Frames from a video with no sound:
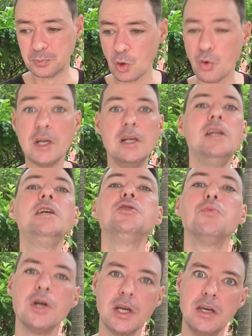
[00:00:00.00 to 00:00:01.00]
or at least
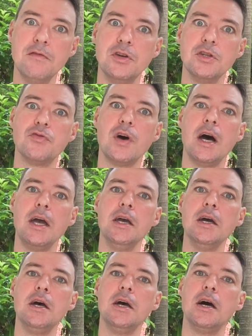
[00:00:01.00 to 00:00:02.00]
want to give it a try
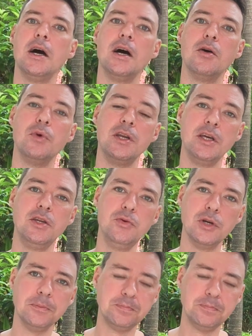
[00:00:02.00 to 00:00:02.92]
when they do it.